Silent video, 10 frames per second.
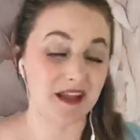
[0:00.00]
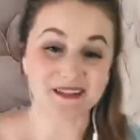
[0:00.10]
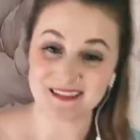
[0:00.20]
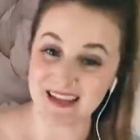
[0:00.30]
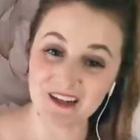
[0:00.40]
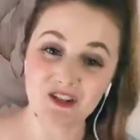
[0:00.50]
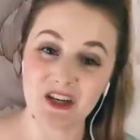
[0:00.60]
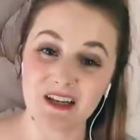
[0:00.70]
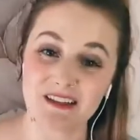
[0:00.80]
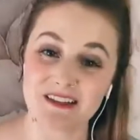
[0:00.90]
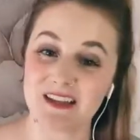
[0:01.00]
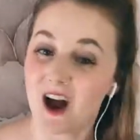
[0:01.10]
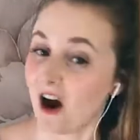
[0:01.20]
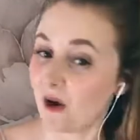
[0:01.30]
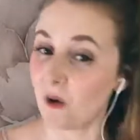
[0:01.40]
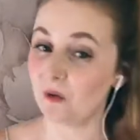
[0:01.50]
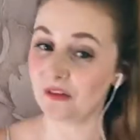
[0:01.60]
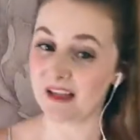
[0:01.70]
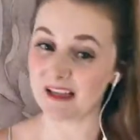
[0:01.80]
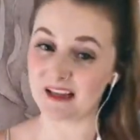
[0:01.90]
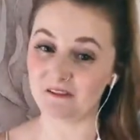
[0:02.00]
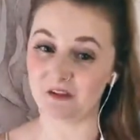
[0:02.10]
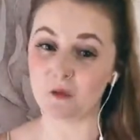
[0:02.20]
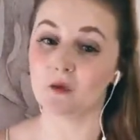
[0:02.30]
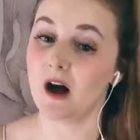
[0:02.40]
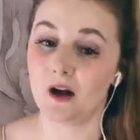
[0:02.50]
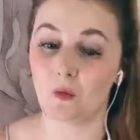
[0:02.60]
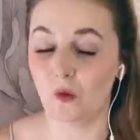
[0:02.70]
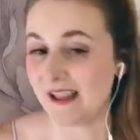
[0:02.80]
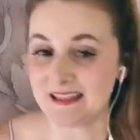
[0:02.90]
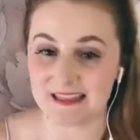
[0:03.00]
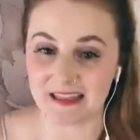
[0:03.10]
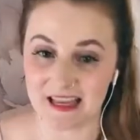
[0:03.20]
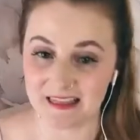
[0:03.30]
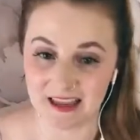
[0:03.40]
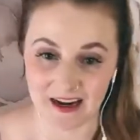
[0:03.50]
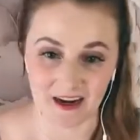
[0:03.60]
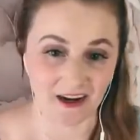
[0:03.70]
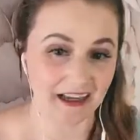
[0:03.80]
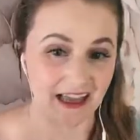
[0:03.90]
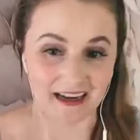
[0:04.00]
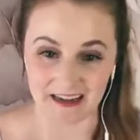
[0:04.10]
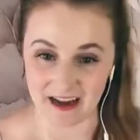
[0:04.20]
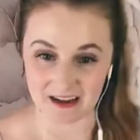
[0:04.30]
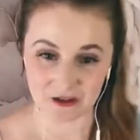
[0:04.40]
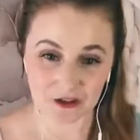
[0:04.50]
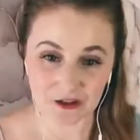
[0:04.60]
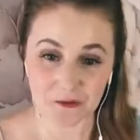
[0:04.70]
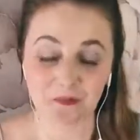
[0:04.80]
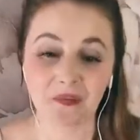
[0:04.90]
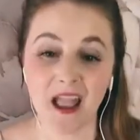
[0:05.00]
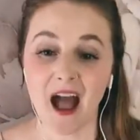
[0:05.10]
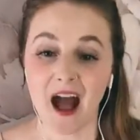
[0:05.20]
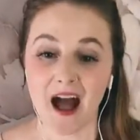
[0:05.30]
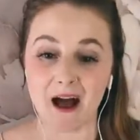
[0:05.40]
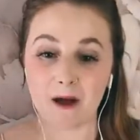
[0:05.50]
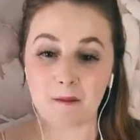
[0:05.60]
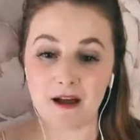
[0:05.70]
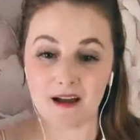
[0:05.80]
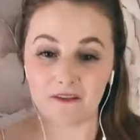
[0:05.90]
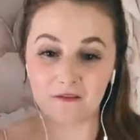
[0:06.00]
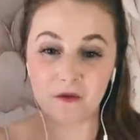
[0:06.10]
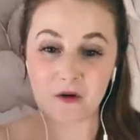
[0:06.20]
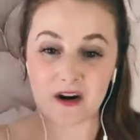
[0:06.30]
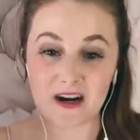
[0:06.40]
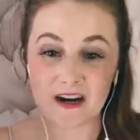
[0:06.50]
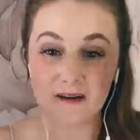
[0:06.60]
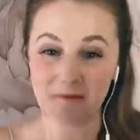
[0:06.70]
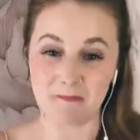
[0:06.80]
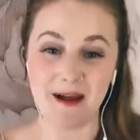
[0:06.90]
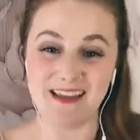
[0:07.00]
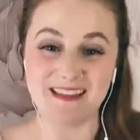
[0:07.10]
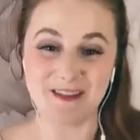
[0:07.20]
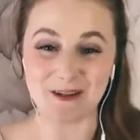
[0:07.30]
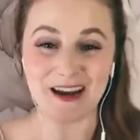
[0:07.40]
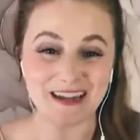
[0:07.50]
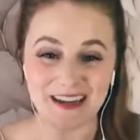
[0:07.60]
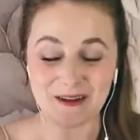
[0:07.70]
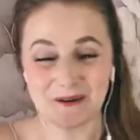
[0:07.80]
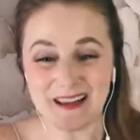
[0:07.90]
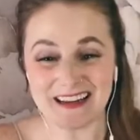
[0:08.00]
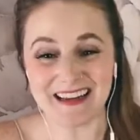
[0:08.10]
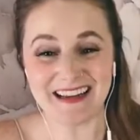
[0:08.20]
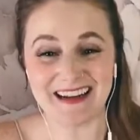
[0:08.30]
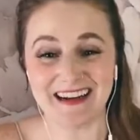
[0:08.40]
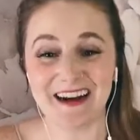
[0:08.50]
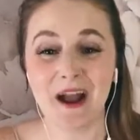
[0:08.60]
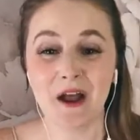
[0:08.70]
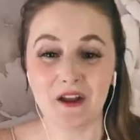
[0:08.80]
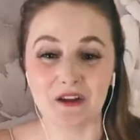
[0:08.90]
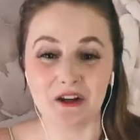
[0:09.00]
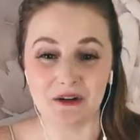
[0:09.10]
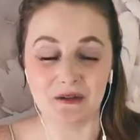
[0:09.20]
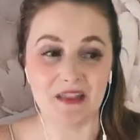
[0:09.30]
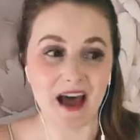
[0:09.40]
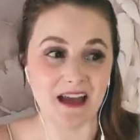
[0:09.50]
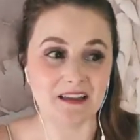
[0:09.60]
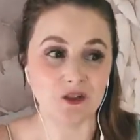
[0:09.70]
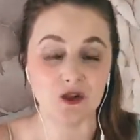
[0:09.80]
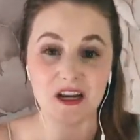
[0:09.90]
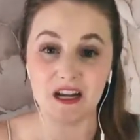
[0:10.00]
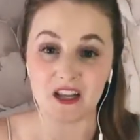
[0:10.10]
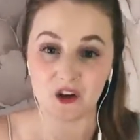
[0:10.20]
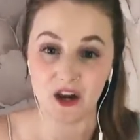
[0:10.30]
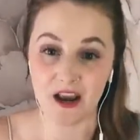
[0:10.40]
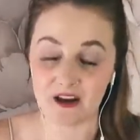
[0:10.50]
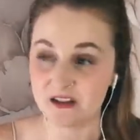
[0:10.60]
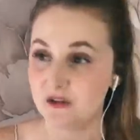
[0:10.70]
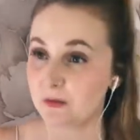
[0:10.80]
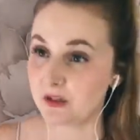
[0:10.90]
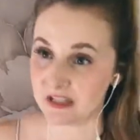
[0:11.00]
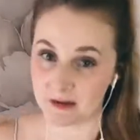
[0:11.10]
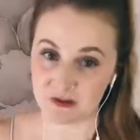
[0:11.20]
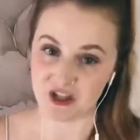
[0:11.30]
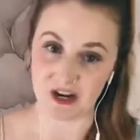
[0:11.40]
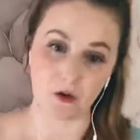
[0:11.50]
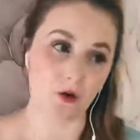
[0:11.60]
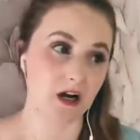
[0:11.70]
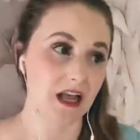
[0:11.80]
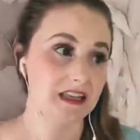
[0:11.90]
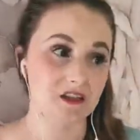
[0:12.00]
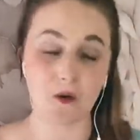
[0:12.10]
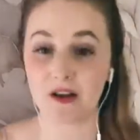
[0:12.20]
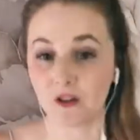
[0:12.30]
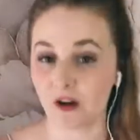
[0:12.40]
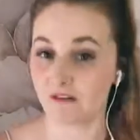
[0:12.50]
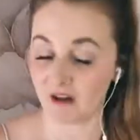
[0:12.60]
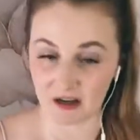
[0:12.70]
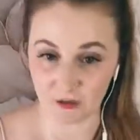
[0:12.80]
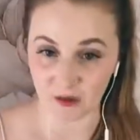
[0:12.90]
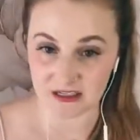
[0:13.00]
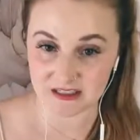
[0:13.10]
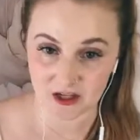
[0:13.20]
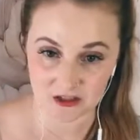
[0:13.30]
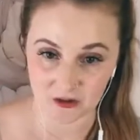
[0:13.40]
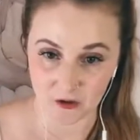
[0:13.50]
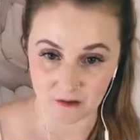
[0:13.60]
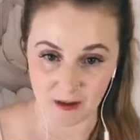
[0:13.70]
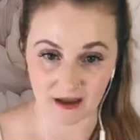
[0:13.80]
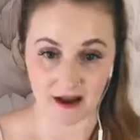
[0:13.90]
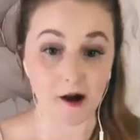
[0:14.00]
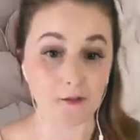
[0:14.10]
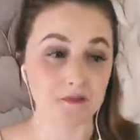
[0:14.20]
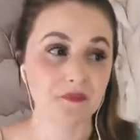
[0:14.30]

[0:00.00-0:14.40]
Extensions are only if you want waist length hair. Again, not true. For my straightening queen here, that straightening your hair is super damaging, or it's going to look funny when it starts growing back out.